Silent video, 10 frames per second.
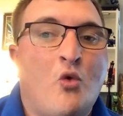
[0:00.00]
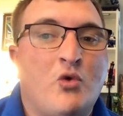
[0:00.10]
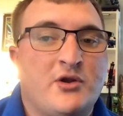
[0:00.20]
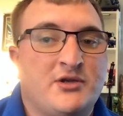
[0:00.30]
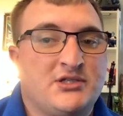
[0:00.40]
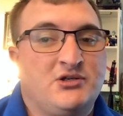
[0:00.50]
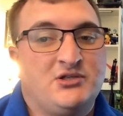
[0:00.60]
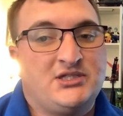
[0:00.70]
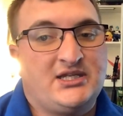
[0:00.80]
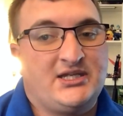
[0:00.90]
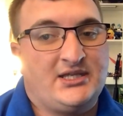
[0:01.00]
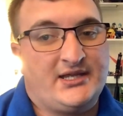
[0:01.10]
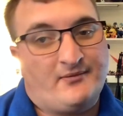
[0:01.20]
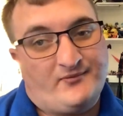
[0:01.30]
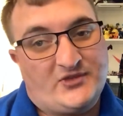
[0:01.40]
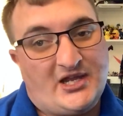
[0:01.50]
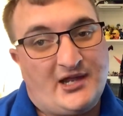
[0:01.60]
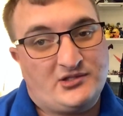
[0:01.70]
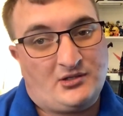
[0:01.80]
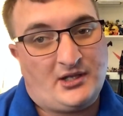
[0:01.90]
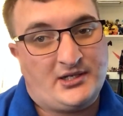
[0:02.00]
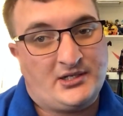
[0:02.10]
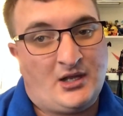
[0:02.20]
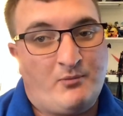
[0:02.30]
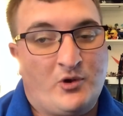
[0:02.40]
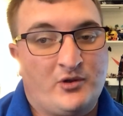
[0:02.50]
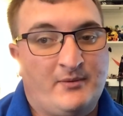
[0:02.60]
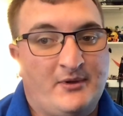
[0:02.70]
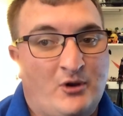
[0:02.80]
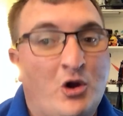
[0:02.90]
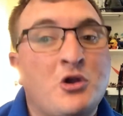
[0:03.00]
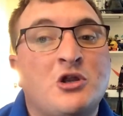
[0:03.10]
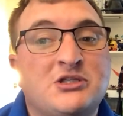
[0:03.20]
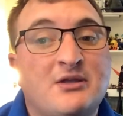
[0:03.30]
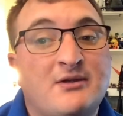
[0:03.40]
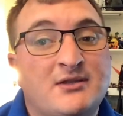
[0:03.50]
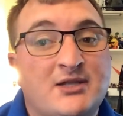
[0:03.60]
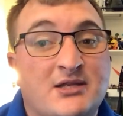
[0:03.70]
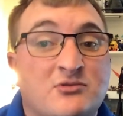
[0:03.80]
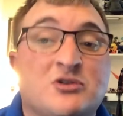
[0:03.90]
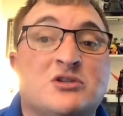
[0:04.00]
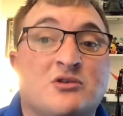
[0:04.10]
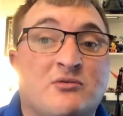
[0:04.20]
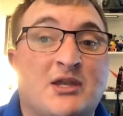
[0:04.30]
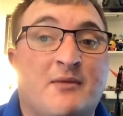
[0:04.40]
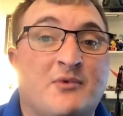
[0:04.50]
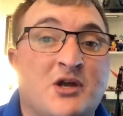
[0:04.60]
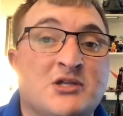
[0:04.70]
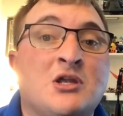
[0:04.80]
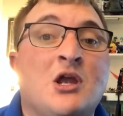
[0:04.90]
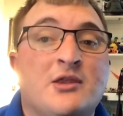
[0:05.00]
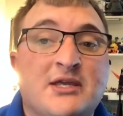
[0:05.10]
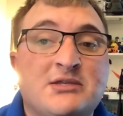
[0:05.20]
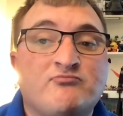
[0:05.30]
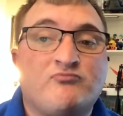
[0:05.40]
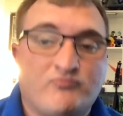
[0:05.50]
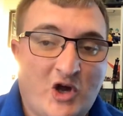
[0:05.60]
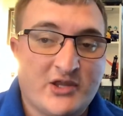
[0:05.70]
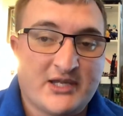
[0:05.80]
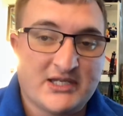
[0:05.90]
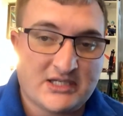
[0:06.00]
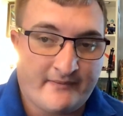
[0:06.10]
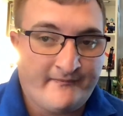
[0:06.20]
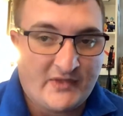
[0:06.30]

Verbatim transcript: whereas you see like um, towns that light up or the or see on night to determine that because this month is a